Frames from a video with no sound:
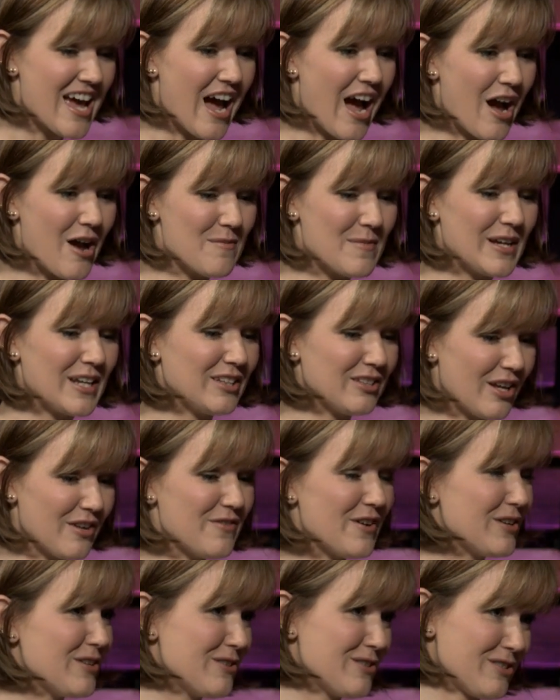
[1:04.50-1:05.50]
Um, and I
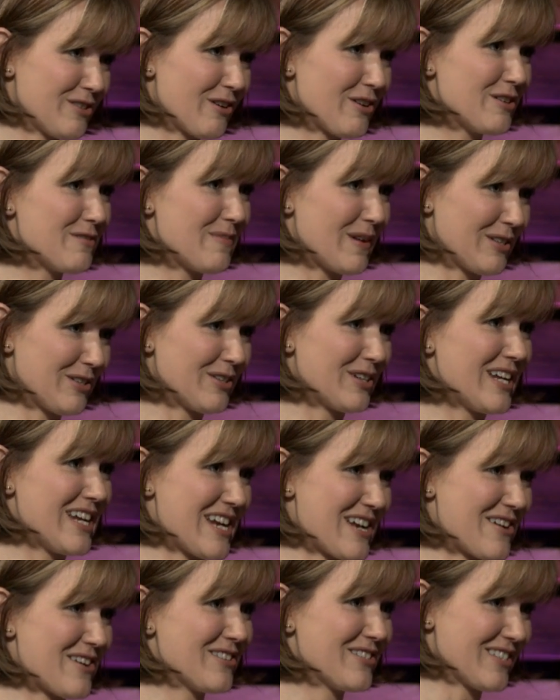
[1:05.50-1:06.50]
love how you started by
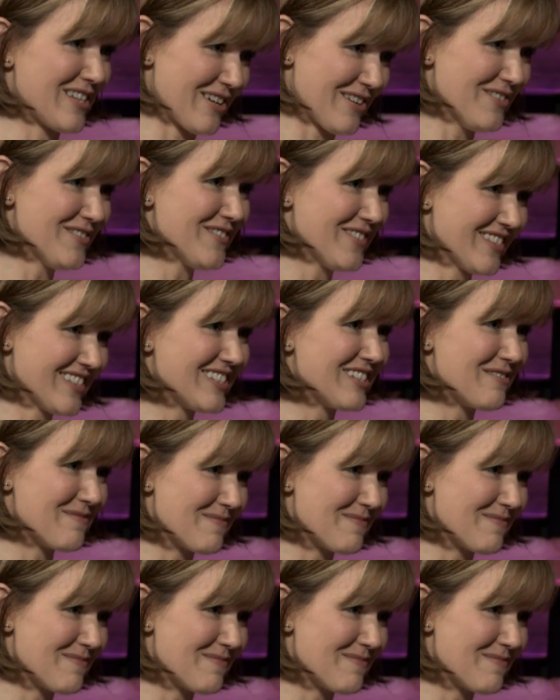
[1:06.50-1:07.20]
looking at ourselves.